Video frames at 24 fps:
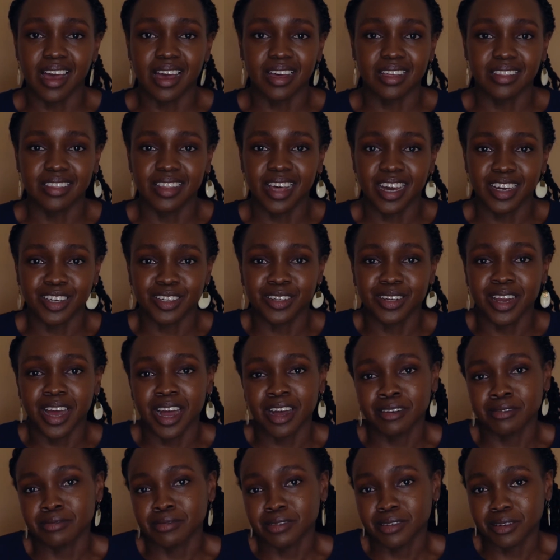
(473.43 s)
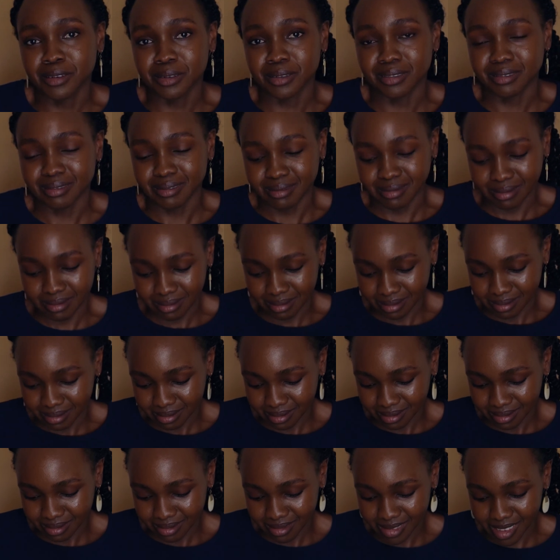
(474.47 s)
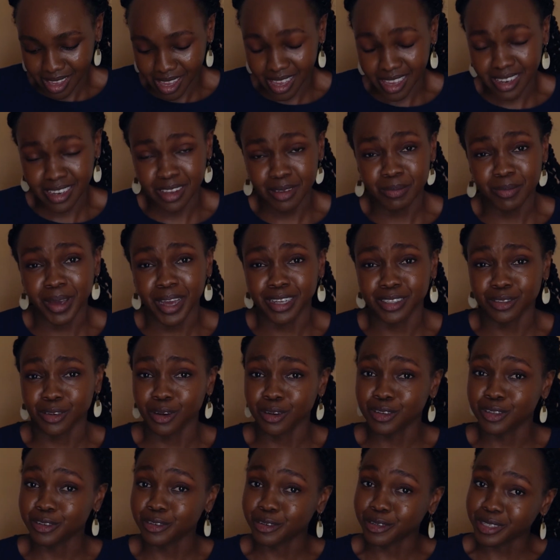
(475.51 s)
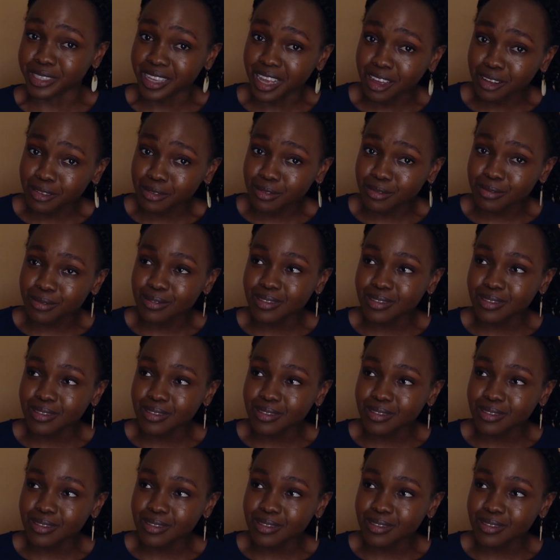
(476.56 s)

that could have, an impact on yourself,